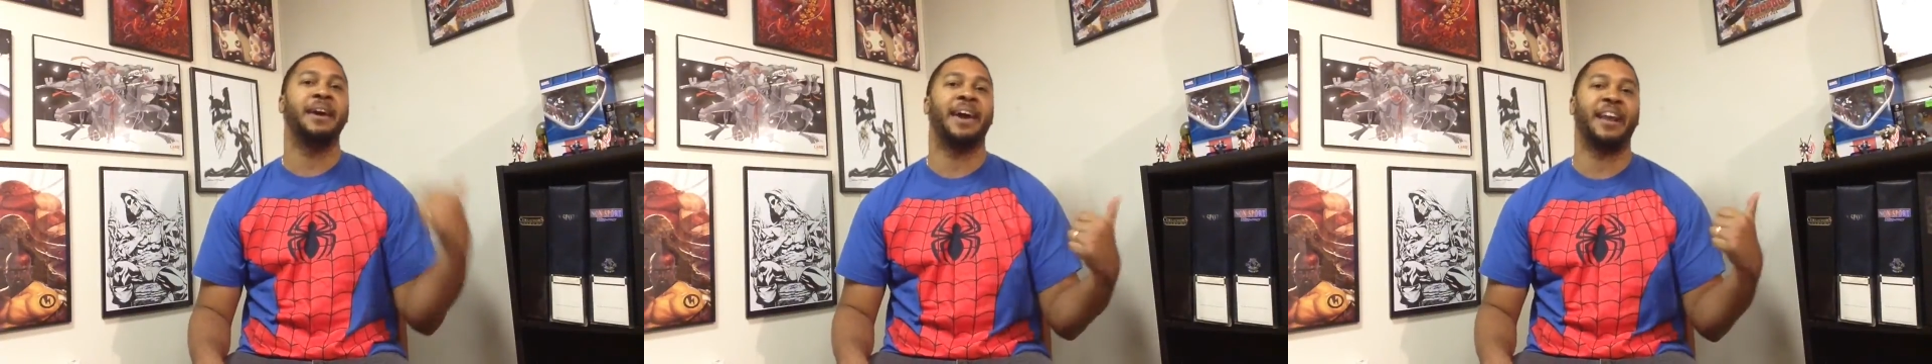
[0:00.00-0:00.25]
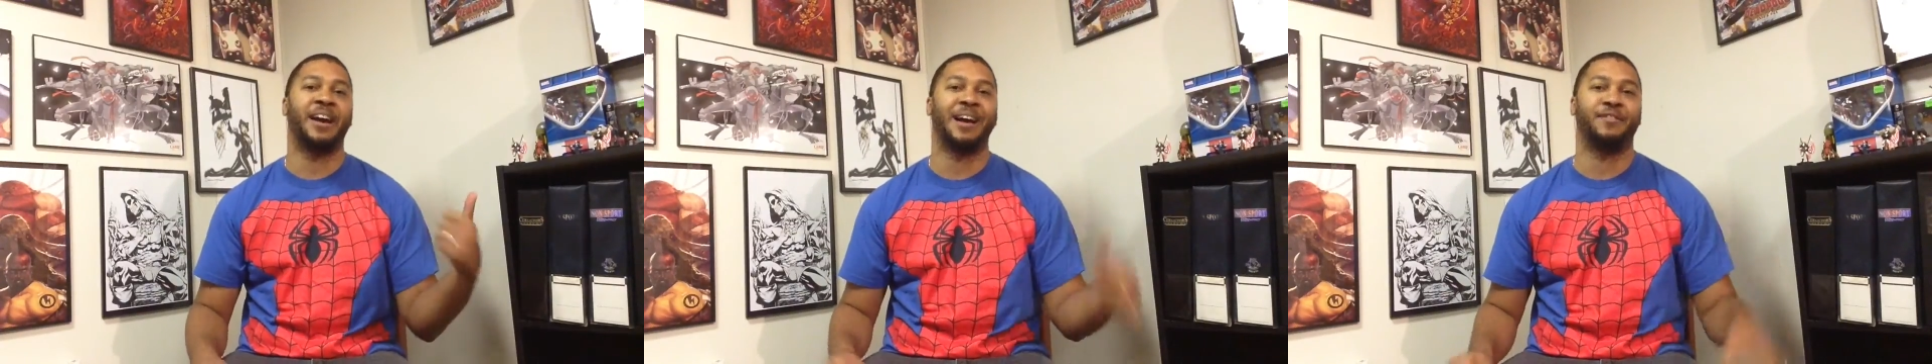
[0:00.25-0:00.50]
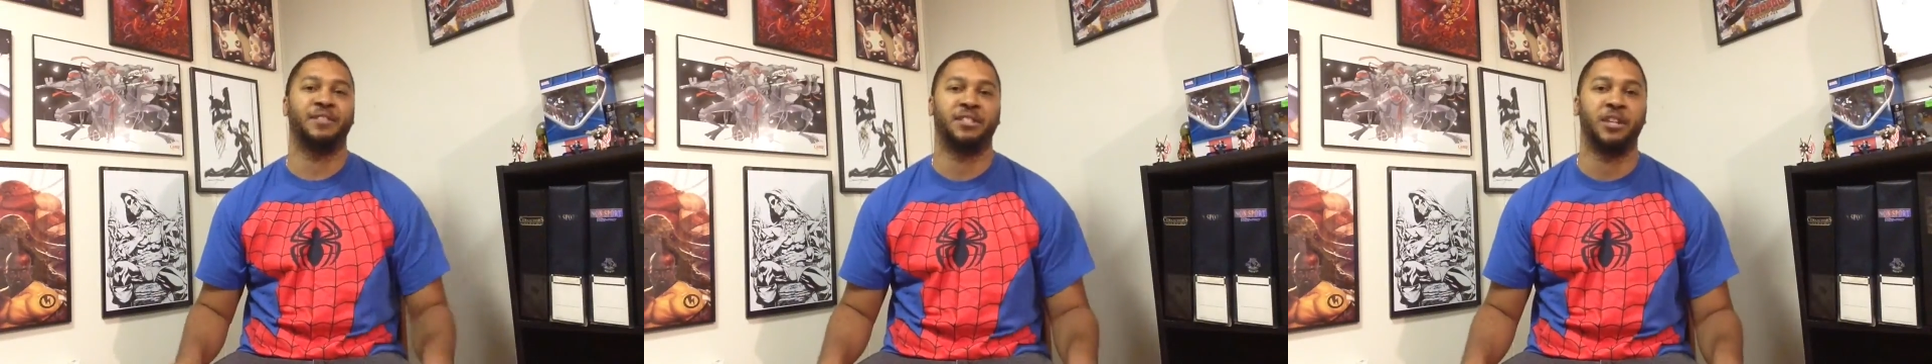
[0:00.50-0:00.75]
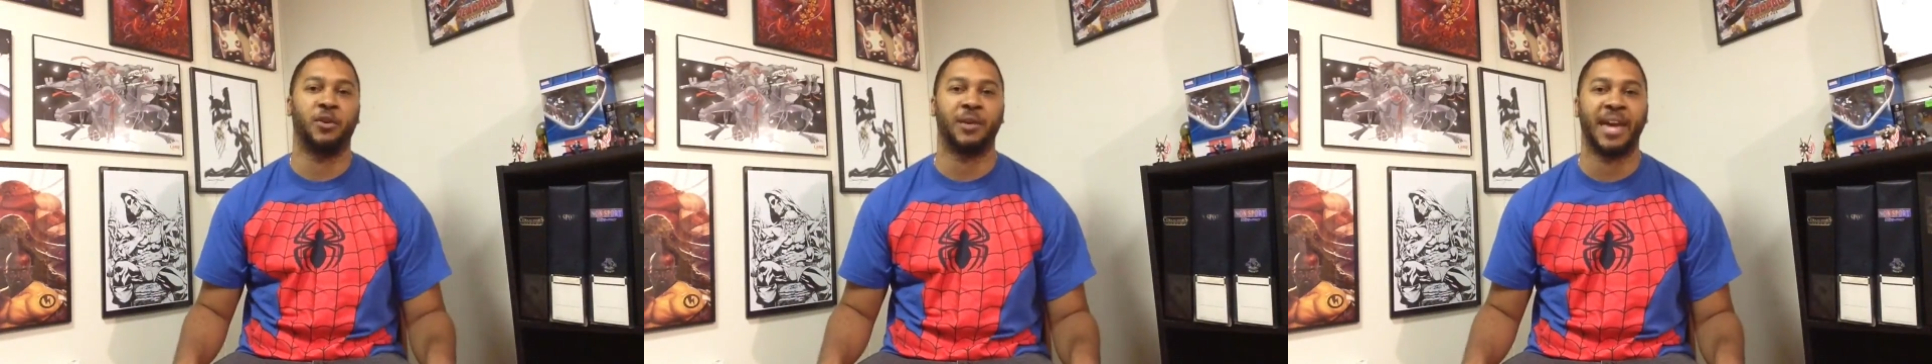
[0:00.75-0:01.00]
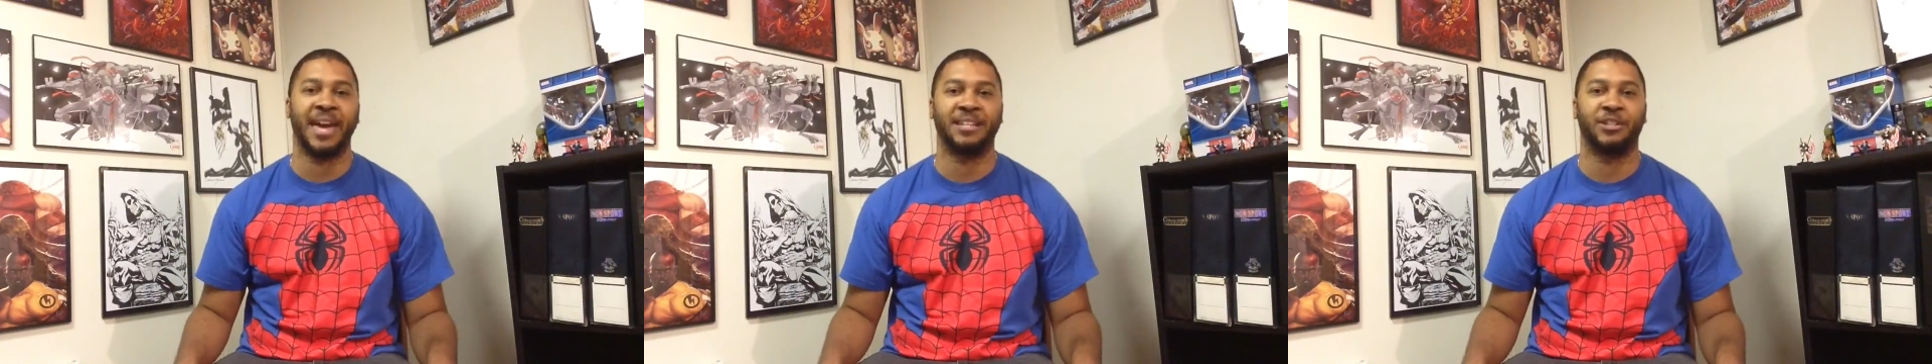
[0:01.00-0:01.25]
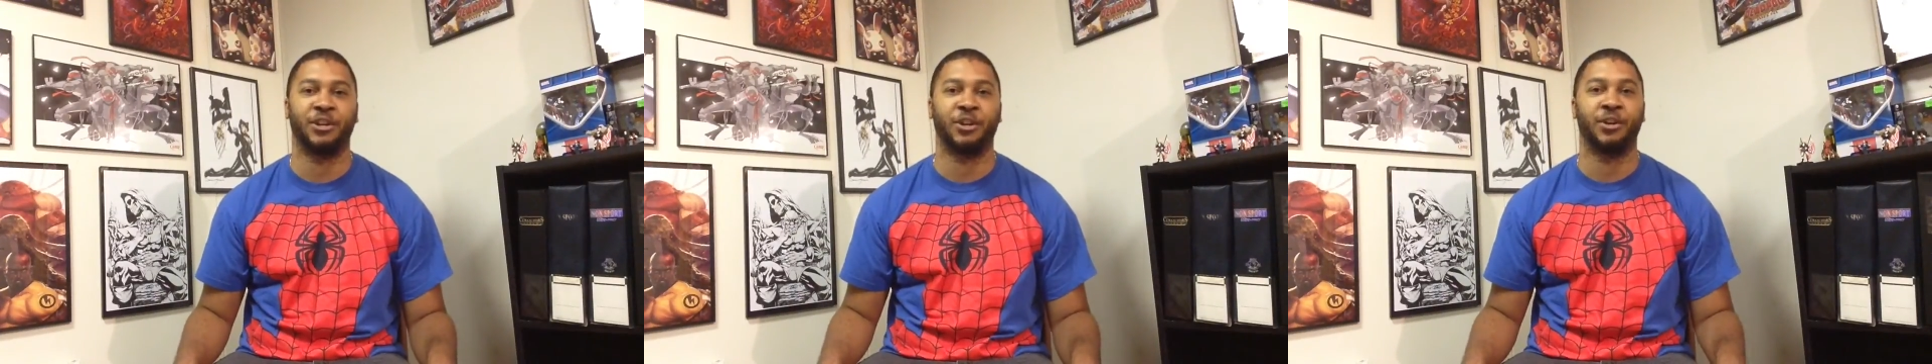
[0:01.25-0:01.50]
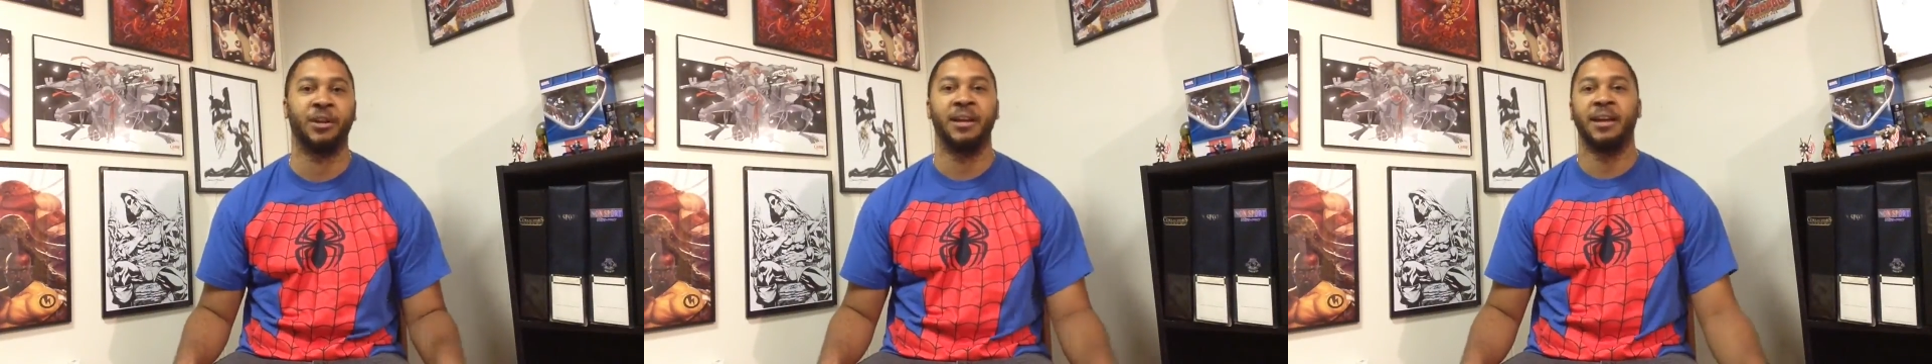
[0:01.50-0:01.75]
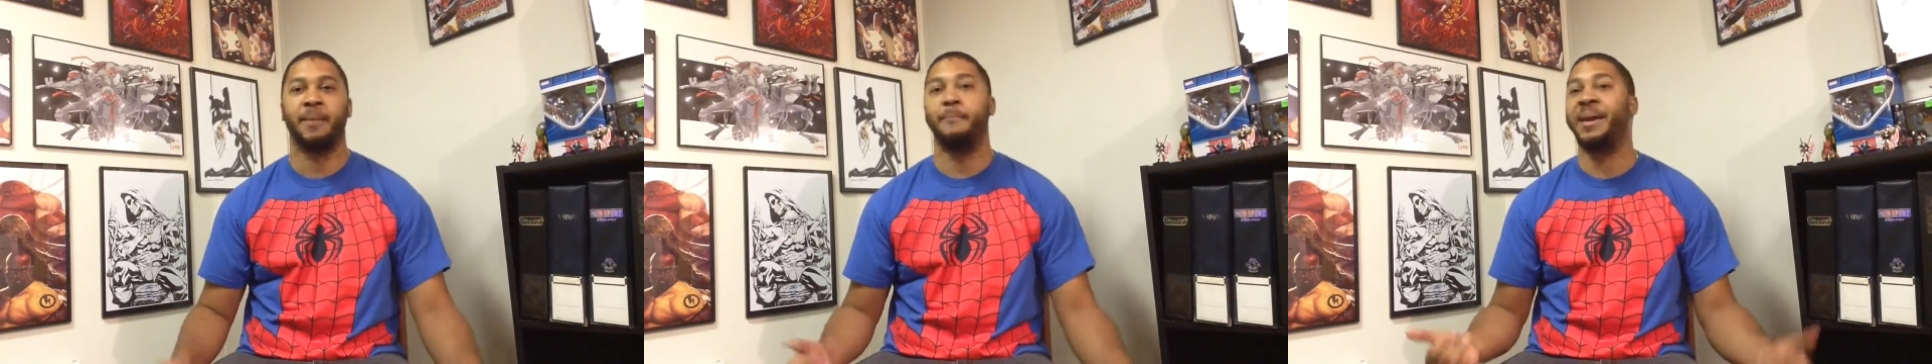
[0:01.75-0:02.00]
and I have Silk as her
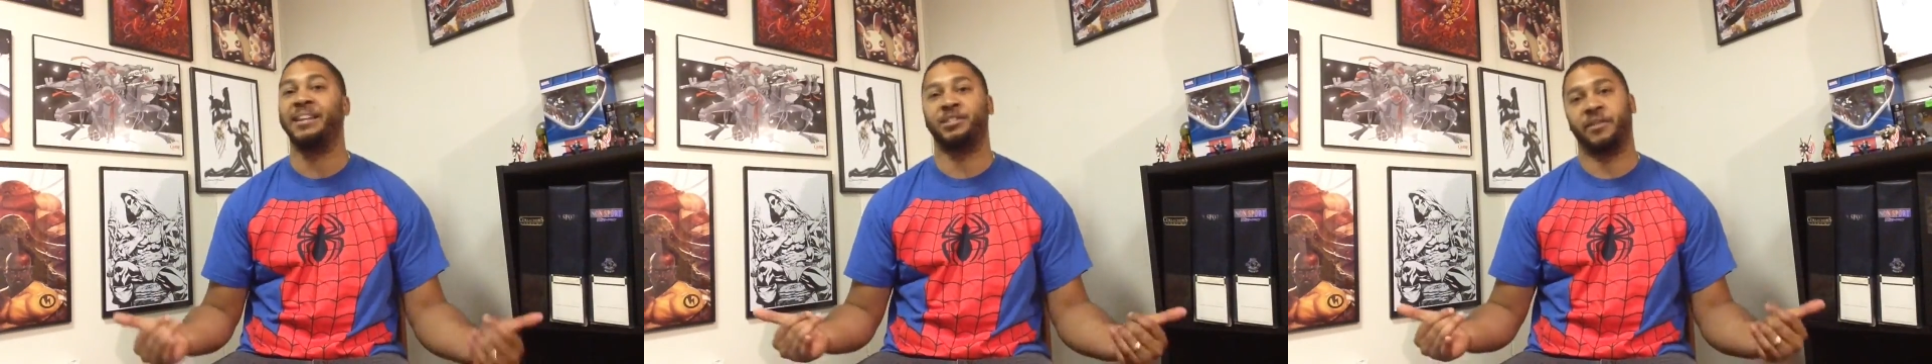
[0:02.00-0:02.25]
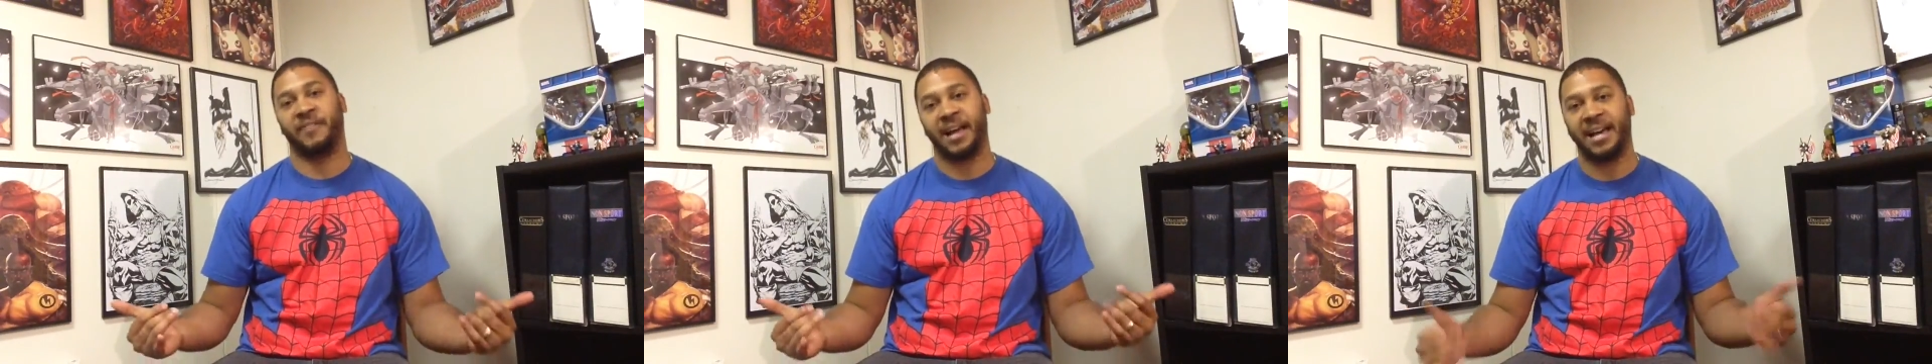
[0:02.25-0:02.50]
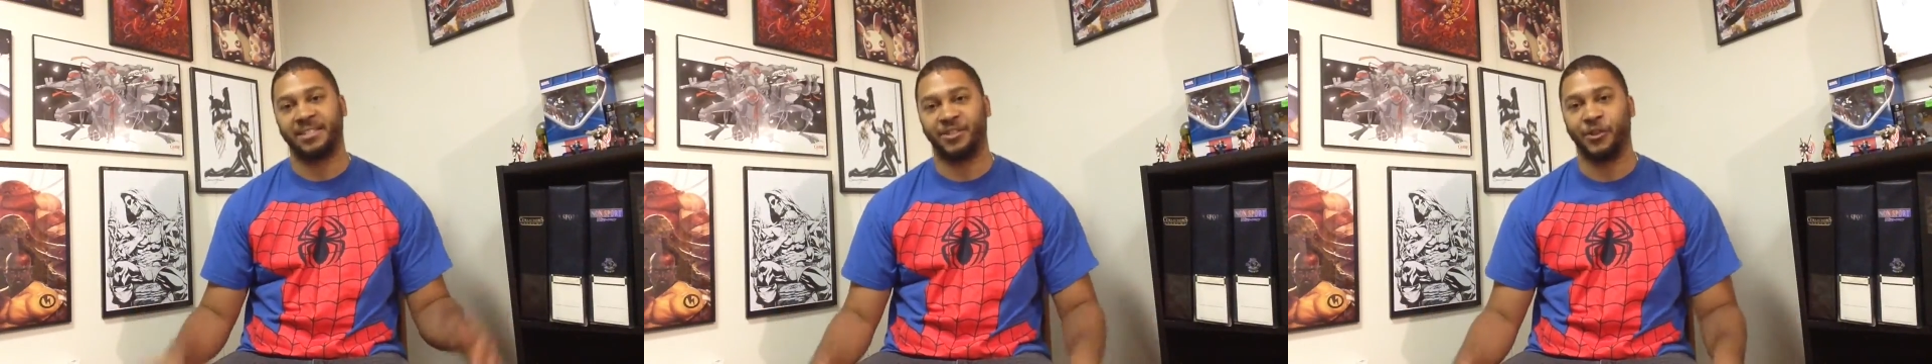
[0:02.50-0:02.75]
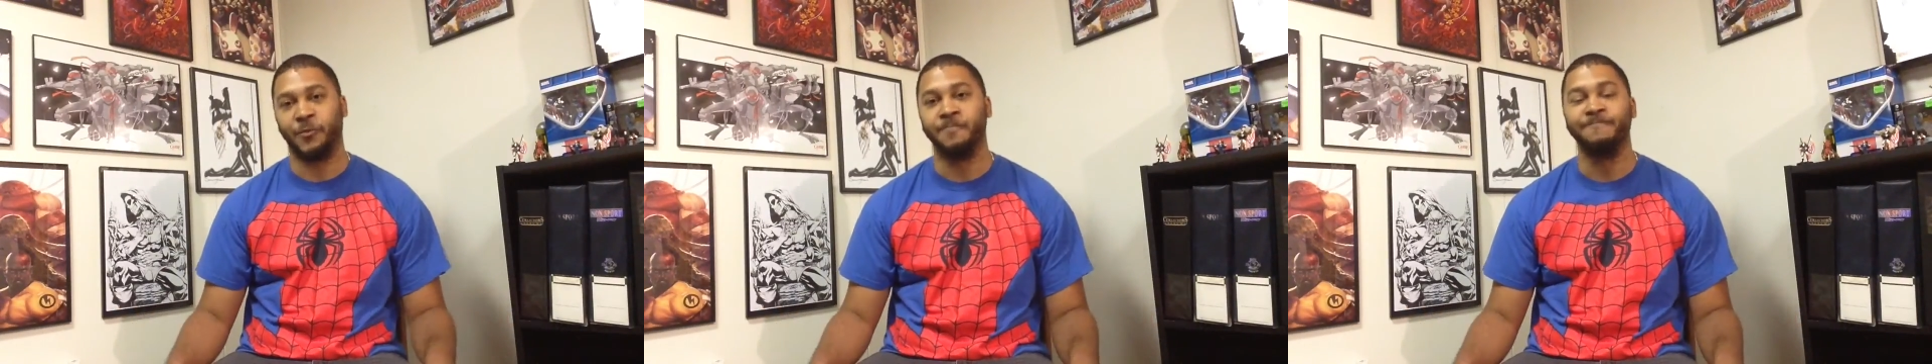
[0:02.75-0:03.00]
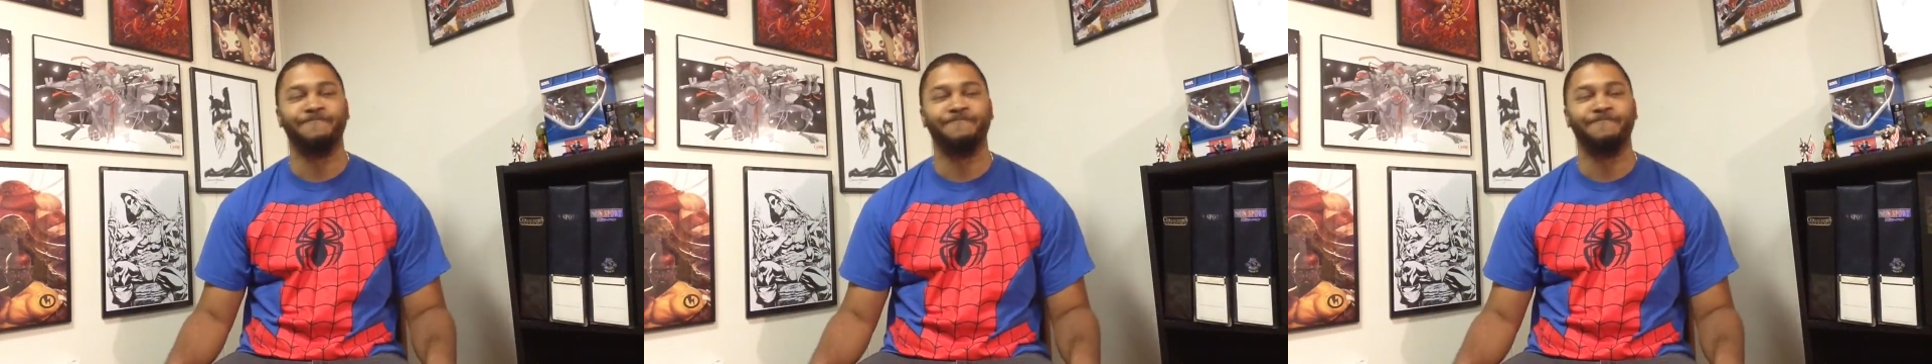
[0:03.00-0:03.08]
makeshift costume.